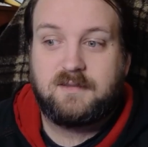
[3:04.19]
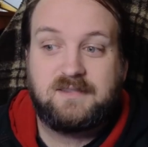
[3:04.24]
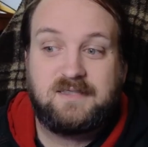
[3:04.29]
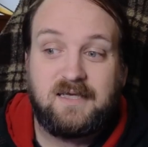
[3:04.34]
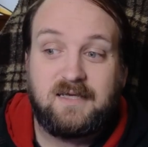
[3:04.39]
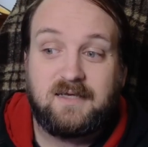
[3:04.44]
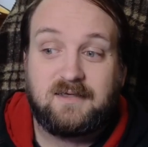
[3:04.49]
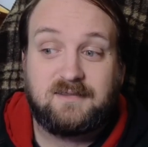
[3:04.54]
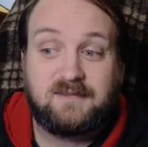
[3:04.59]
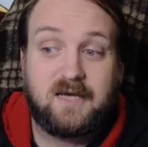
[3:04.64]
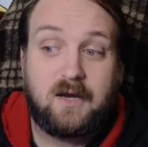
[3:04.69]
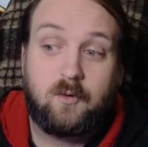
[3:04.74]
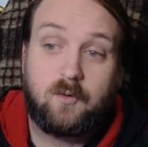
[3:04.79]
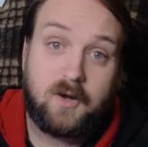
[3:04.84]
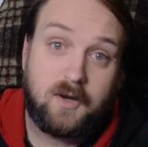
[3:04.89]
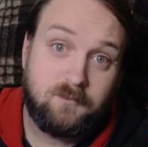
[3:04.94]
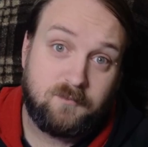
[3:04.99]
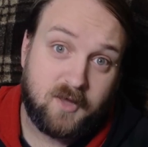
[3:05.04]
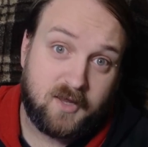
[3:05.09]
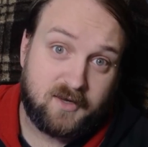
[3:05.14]
Seeing as how
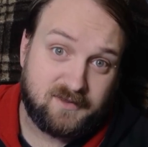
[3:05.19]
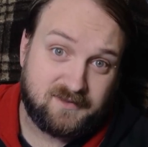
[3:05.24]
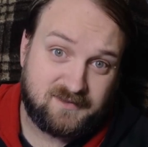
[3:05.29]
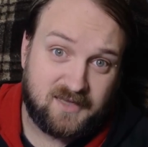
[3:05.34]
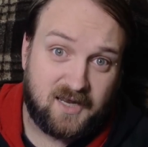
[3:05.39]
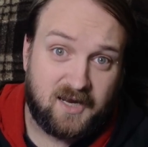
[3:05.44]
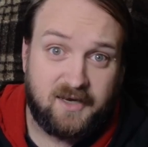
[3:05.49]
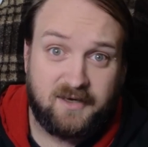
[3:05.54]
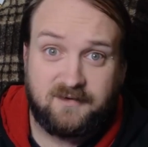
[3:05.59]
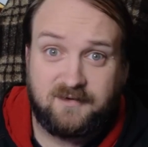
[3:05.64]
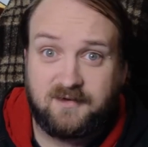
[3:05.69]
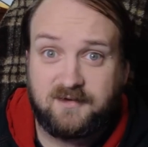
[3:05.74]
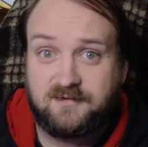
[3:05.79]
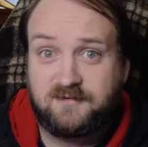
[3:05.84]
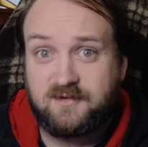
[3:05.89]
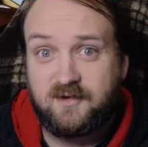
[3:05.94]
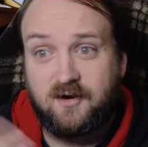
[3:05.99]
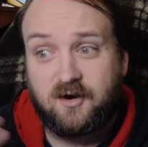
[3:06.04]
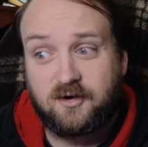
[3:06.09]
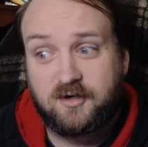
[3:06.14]
I'm not a
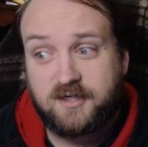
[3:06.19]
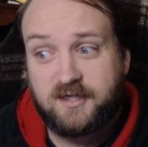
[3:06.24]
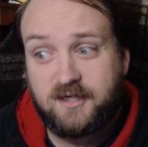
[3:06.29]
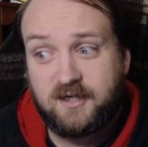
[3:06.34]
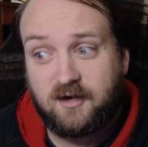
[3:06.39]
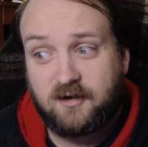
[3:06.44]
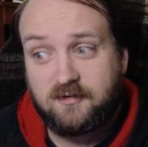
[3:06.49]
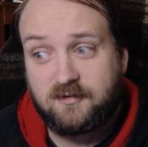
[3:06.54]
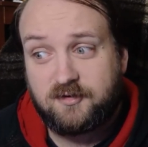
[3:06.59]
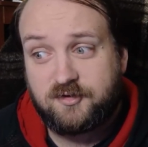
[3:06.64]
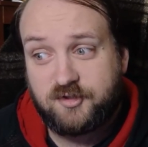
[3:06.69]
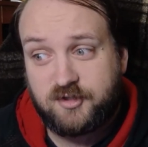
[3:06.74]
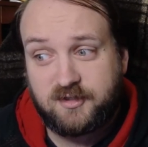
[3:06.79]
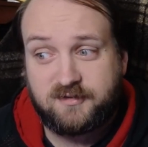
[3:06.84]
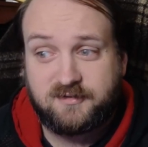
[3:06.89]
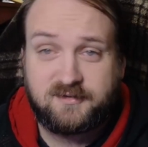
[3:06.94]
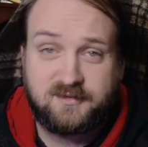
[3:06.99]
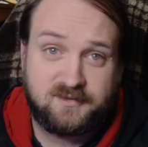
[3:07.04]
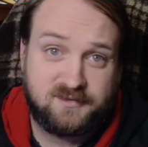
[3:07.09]
scientist, an archaeologist,